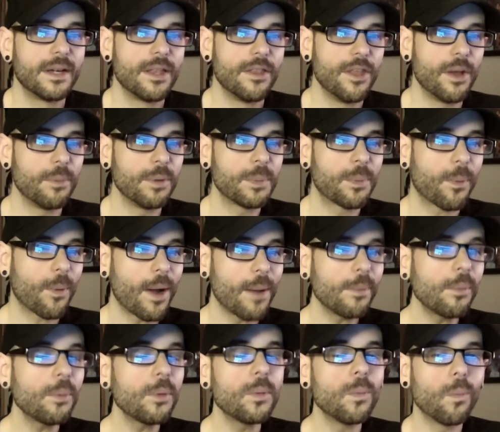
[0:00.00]
that we
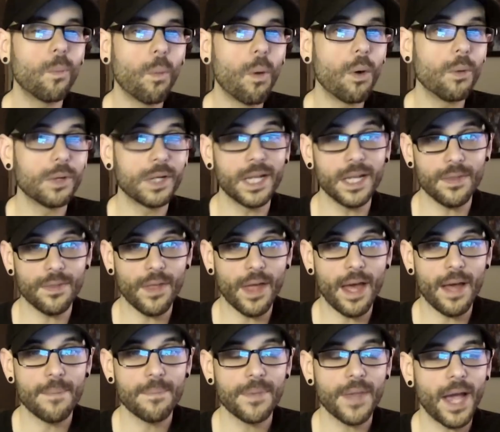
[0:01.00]
probably won't get
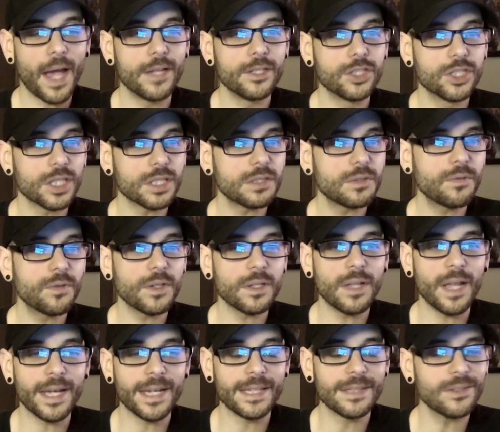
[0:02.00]
that. I just feel
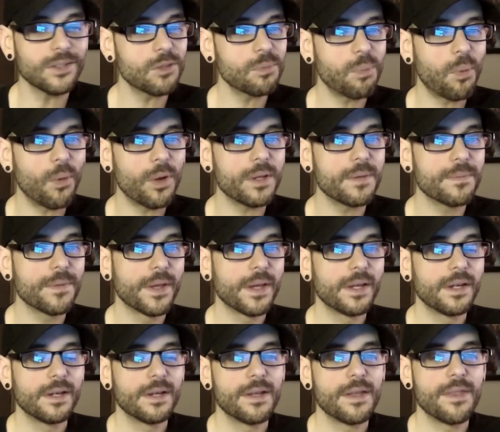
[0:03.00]
like at this point,
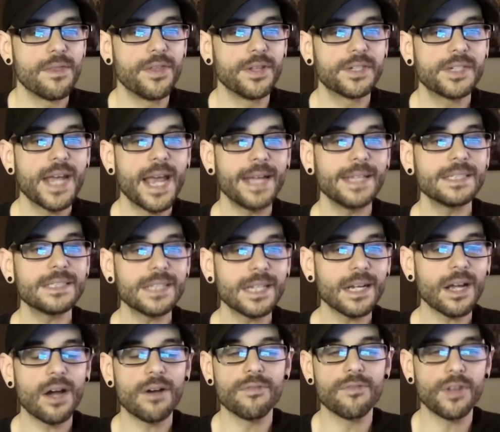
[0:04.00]
the
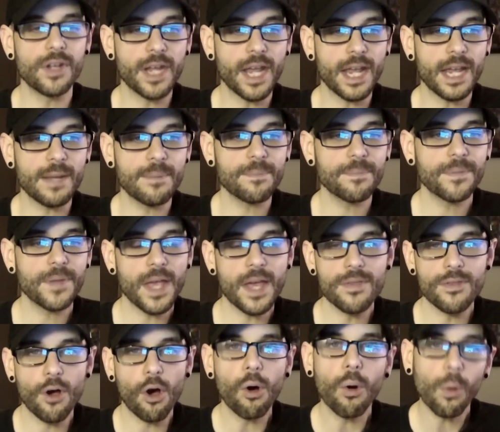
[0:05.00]
tainting of the name
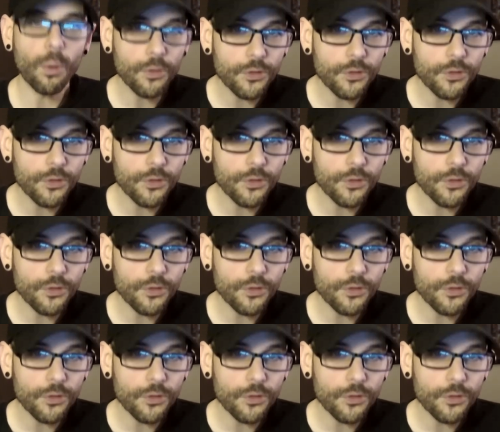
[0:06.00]
and the whole